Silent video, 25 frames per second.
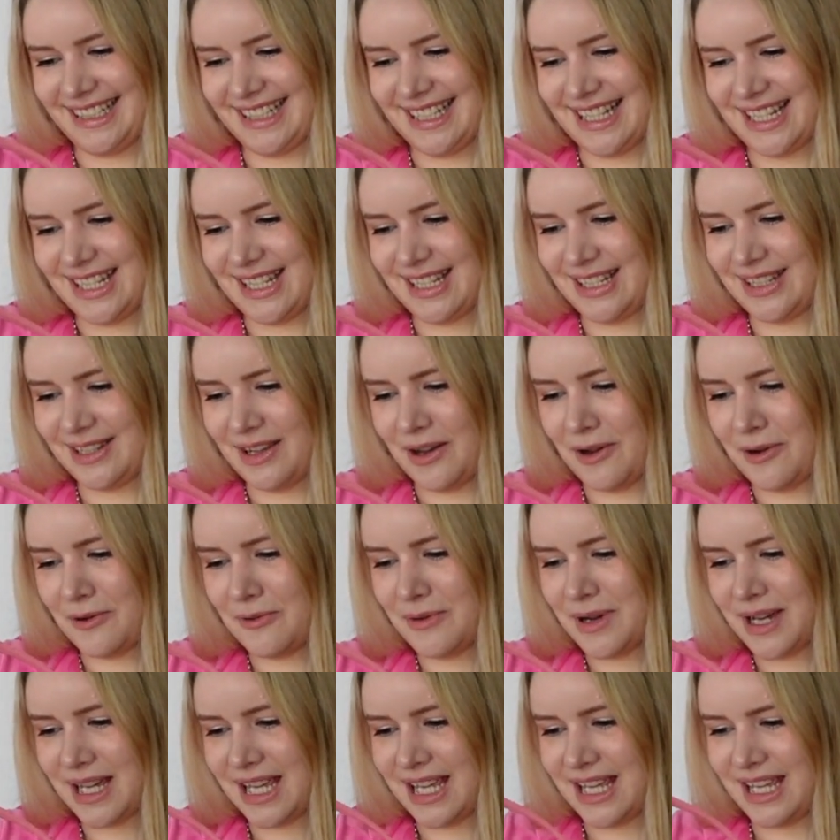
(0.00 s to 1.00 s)

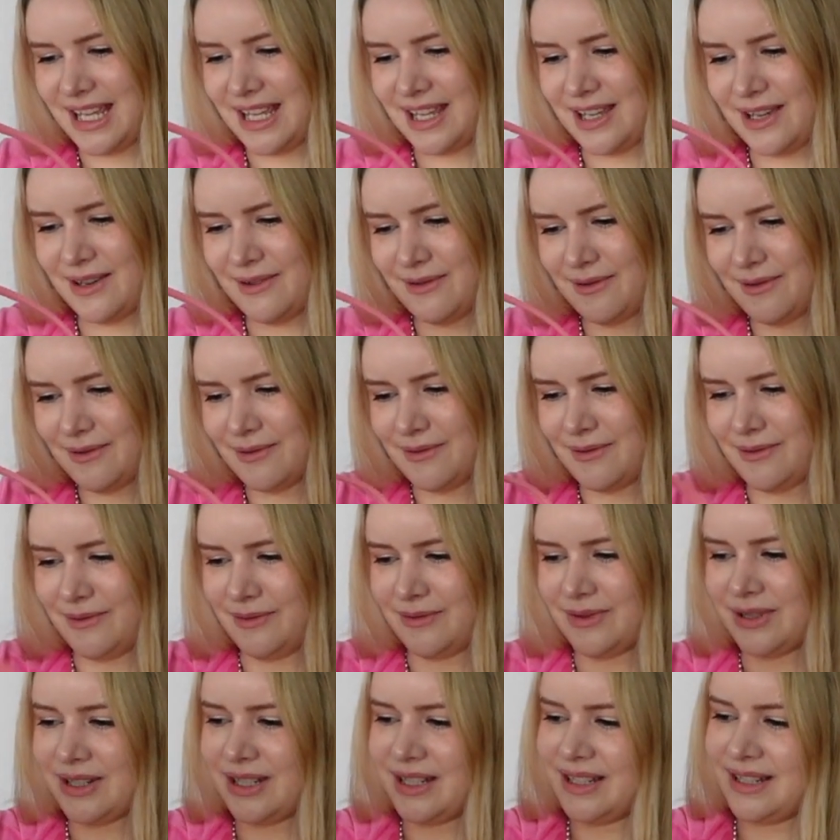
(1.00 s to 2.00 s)
So
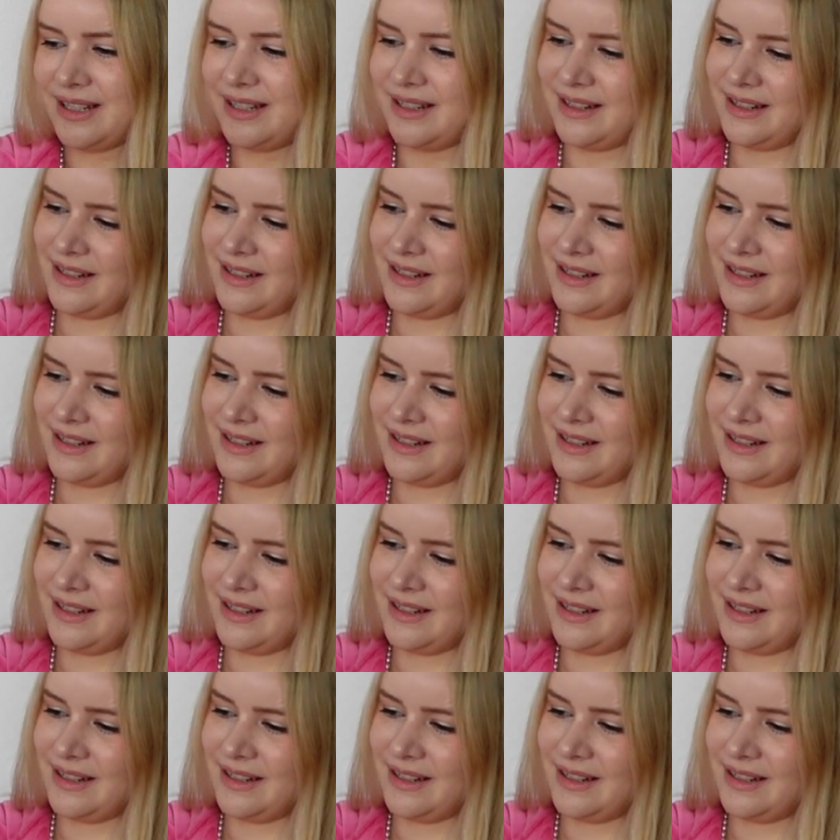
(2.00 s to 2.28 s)
cute.